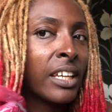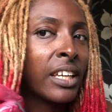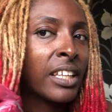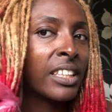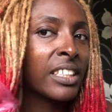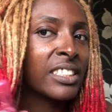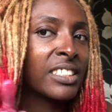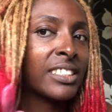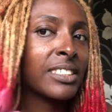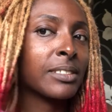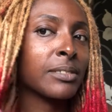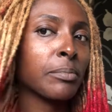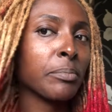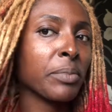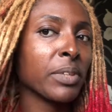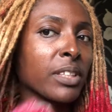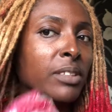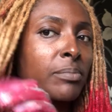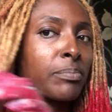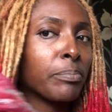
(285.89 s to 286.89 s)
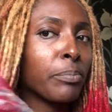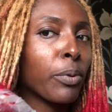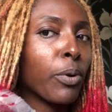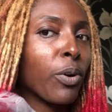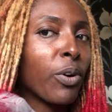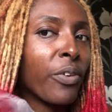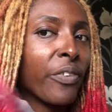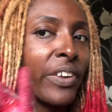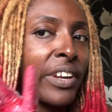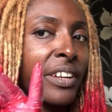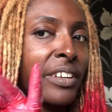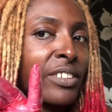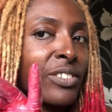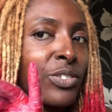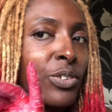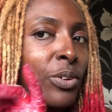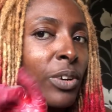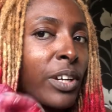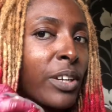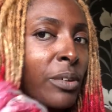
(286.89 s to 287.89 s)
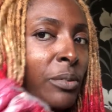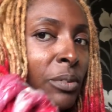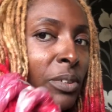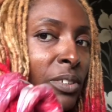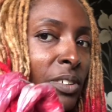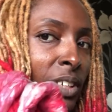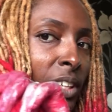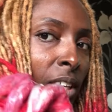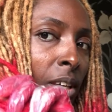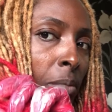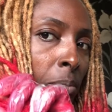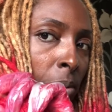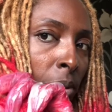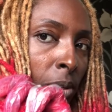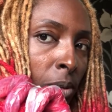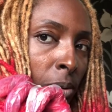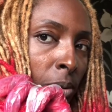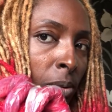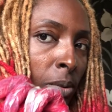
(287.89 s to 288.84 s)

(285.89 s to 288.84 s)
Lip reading: This is a bit boring, so I don't want to keep you